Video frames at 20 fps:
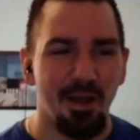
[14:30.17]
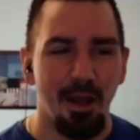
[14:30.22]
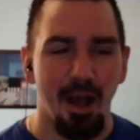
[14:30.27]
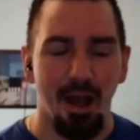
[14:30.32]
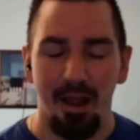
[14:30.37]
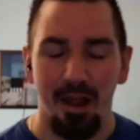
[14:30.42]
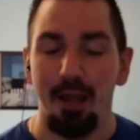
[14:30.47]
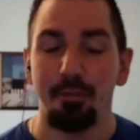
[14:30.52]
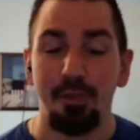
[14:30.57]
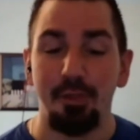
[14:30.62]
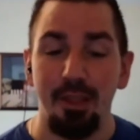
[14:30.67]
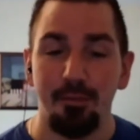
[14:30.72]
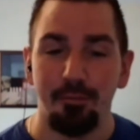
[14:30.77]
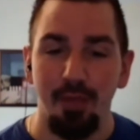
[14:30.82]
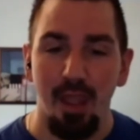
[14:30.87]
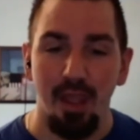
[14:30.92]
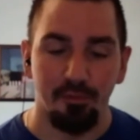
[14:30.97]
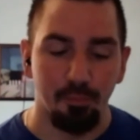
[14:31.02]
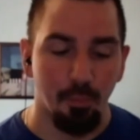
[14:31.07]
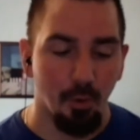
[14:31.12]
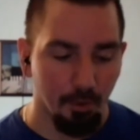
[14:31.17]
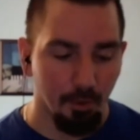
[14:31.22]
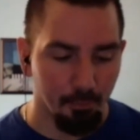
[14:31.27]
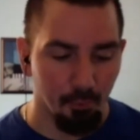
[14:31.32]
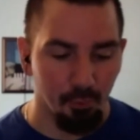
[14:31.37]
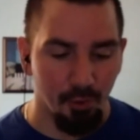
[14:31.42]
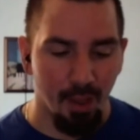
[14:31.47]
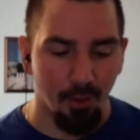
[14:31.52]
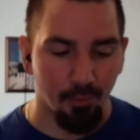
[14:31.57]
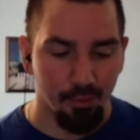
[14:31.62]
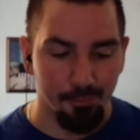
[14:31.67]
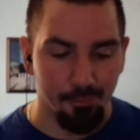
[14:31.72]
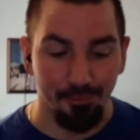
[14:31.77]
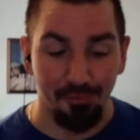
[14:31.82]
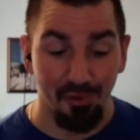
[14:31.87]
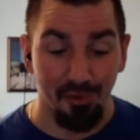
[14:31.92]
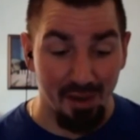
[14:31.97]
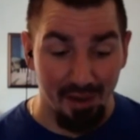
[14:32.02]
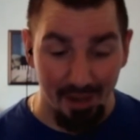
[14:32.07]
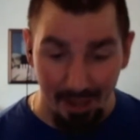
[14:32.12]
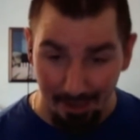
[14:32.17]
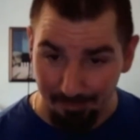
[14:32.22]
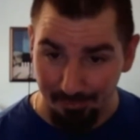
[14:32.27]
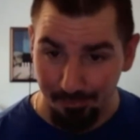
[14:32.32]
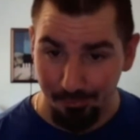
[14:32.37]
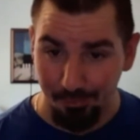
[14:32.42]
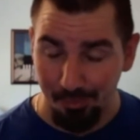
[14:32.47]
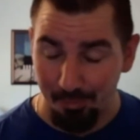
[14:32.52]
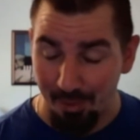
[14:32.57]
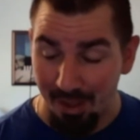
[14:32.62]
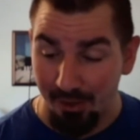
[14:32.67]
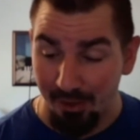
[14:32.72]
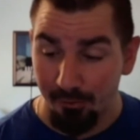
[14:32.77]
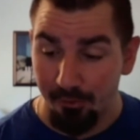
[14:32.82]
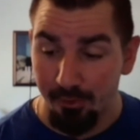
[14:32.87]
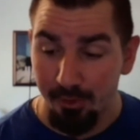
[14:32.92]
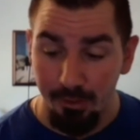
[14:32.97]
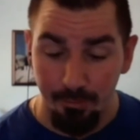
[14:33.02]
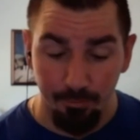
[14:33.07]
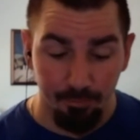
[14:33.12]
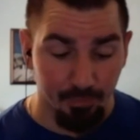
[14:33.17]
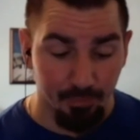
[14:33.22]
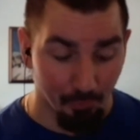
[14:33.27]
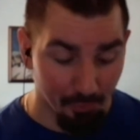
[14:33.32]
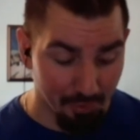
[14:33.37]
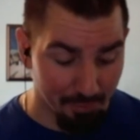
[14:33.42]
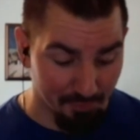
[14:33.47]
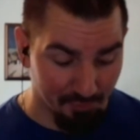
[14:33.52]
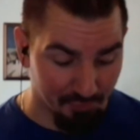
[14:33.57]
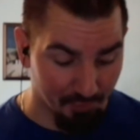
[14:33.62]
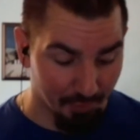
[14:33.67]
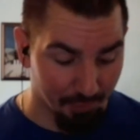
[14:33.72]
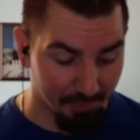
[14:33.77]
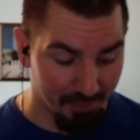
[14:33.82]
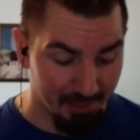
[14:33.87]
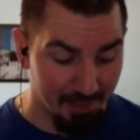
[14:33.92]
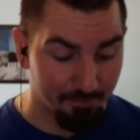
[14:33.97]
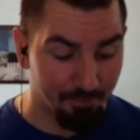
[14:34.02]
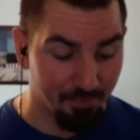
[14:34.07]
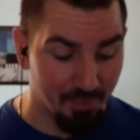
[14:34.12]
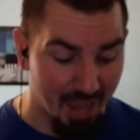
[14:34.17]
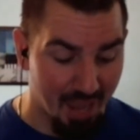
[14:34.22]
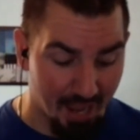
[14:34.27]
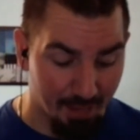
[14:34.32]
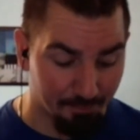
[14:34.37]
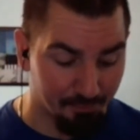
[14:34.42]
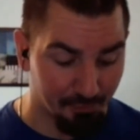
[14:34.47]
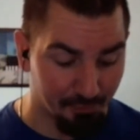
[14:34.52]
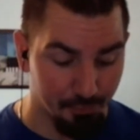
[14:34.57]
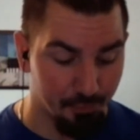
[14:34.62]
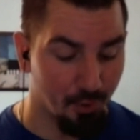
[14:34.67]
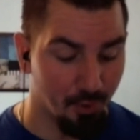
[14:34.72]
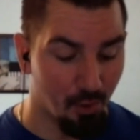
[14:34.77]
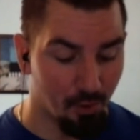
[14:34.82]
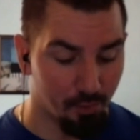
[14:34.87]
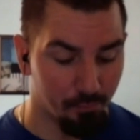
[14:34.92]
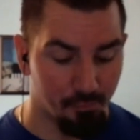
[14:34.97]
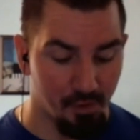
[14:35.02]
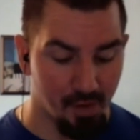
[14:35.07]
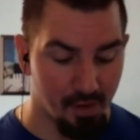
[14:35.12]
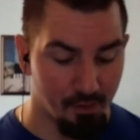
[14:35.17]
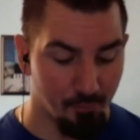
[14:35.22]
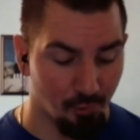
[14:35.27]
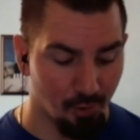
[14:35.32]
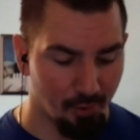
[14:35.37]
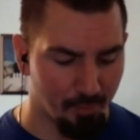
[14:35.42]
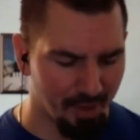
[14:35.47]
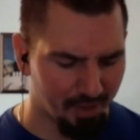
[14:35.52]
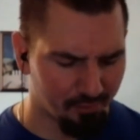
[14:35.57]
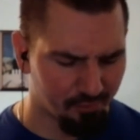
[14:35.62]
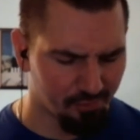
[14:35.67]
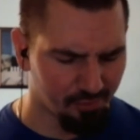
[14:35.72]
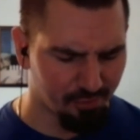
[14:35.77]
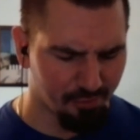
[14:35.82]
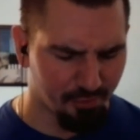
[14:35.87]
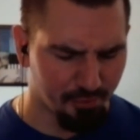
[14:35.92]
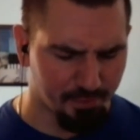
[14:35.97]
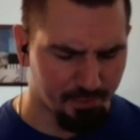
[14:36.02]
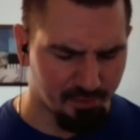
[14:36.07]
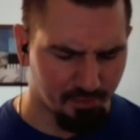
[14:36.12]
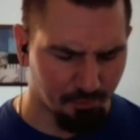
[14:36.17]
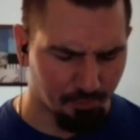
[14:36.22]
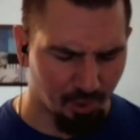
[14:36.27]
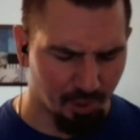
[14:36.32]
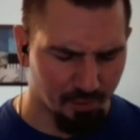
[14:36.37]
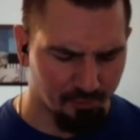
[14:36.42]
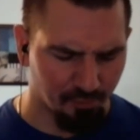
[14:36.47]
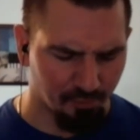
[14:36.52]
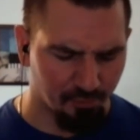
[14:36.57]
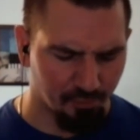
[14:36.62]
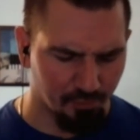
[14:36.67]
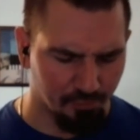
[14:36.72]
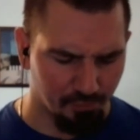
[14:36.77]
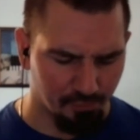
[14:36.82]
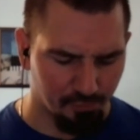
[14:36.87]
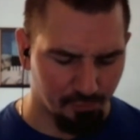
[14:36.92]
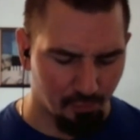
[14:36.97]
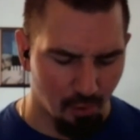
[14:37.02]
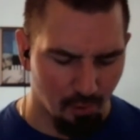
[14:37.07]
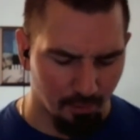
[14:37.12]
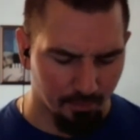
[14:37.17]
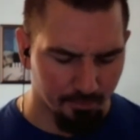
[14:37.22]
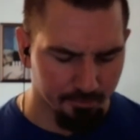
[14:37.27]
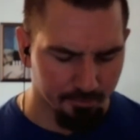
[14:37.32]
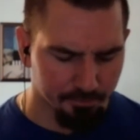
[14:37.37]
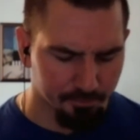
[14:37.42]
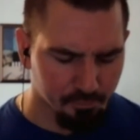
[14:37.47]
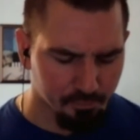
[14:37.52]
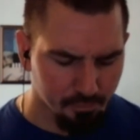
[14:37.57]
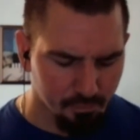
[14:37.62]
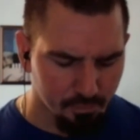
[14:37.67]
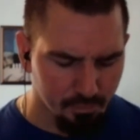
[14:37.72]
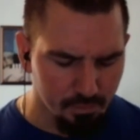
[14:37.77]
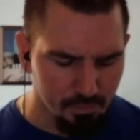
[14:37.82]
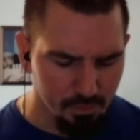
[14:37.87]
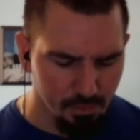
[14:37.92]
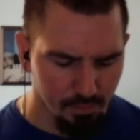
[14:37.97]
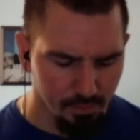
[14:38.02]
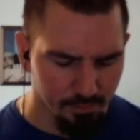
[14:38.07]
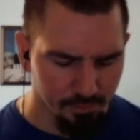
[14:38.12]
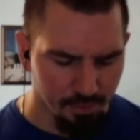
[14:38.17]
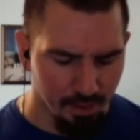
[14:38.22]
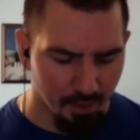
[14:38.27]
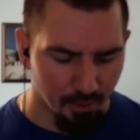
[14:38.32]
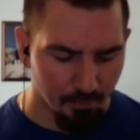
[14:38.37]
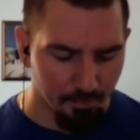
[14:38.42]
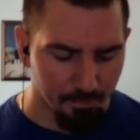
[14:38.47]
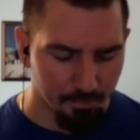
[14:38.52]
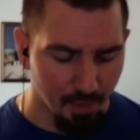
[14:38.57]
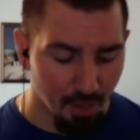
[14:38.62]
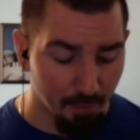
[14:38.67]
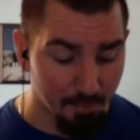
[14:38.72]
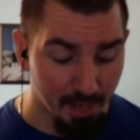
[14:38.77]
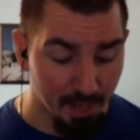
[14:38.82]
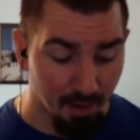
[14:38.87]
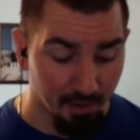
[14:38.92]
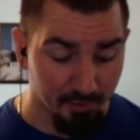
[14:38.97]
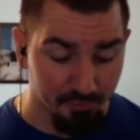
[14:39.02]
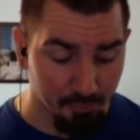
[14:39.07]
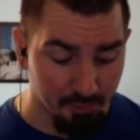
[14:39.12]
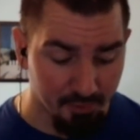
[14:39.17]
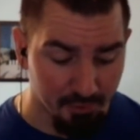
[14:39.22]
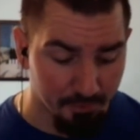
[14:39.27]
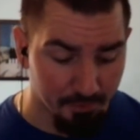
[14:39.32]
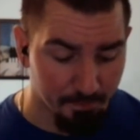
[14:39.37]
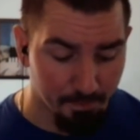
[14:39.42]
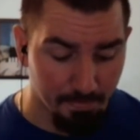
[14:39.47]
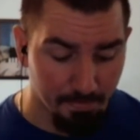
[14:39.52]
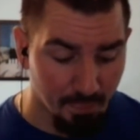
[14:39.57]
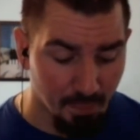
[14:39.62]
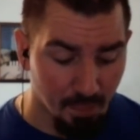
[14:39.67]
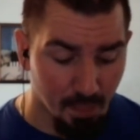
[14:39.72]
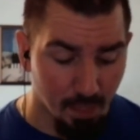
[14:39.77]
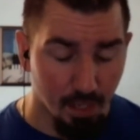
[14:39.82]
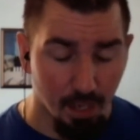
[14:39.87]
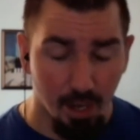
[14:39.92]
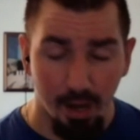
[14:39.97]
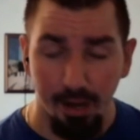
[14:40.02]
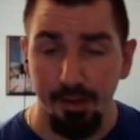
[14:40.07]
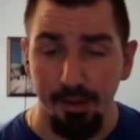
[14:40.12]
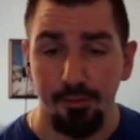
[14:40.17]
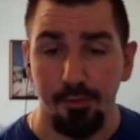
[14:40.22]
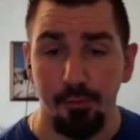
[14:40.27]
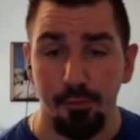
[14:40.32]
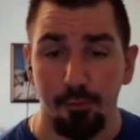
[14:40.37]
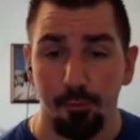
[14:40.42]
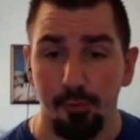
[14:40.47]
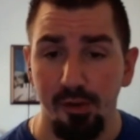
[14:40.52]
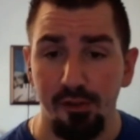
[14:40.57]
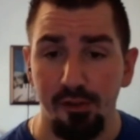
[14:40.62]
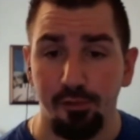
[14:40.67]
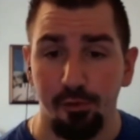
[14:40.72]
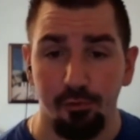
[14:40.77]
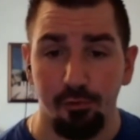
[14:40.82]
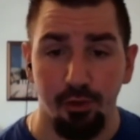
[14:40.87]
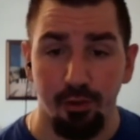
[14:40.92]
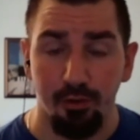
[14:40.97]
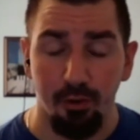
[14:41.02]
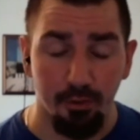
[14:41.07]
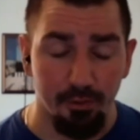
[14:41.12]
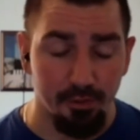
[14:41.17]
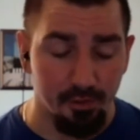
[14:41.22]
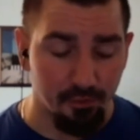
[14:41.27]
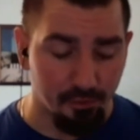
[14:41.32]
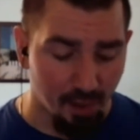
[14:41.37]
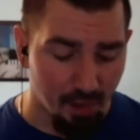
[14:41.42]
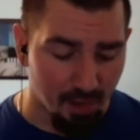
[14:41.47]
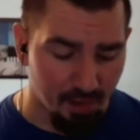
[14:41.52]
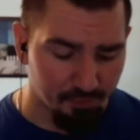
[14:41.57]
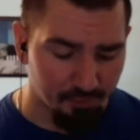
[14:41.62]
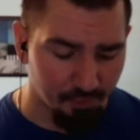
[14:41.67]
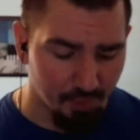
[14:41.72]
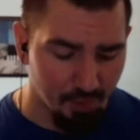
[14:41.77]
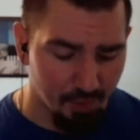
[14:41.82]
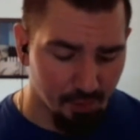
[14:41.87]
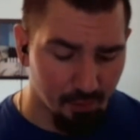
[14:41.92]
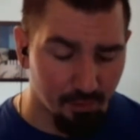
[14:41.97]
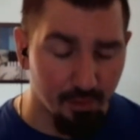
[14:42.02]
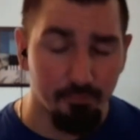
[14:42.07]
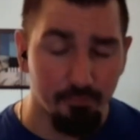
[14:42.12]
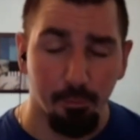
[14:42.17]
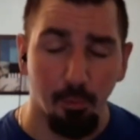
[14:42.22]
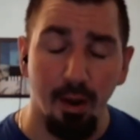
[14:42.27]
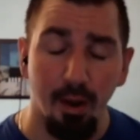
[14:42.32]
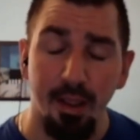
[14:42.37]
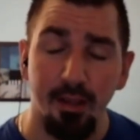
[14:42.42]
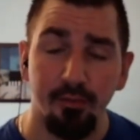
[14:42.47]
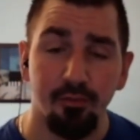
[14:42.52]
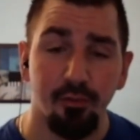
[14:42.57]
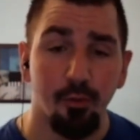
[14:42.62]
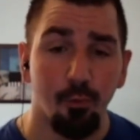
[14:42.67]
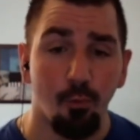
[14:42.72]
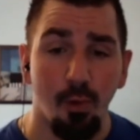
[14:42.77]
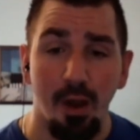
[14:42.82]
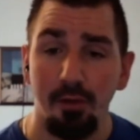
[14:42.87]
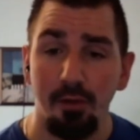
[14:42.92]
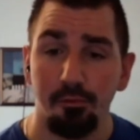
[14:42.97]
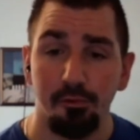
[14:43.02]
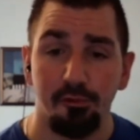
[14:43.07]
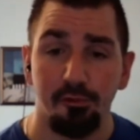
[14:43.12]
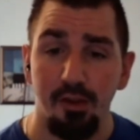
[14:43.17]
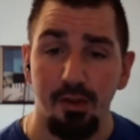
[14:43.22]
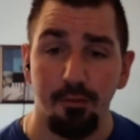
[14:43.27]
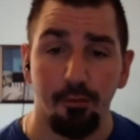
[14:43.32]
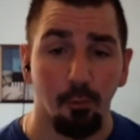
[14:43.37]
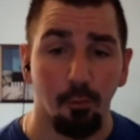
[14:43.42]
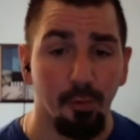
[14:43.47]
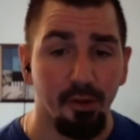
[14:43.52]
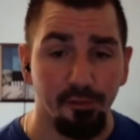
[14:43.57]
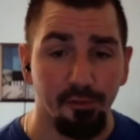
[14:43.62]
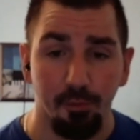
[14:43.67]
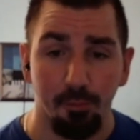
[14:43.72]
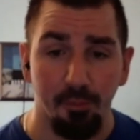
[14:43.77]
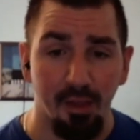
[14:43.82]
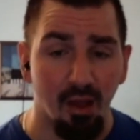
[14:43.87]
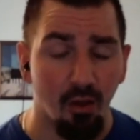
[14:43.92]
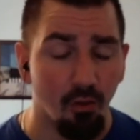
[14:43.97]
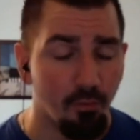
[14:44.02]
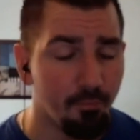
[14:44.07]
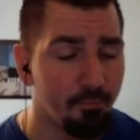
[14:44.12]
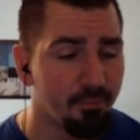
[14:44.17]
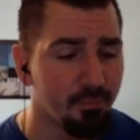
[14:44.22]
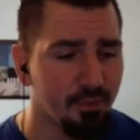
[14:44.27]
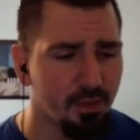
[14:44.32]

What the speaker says: I think if you asked Mark Brunell, he would say it absolutely mattered. Tony Baselli, absolute Hall of Famer. I'm actually a little bit surprised it took this long. Now, I'll be honest with you. I didn't do the research on all these guys. Cliff Branch, wide receiver, rings a bell.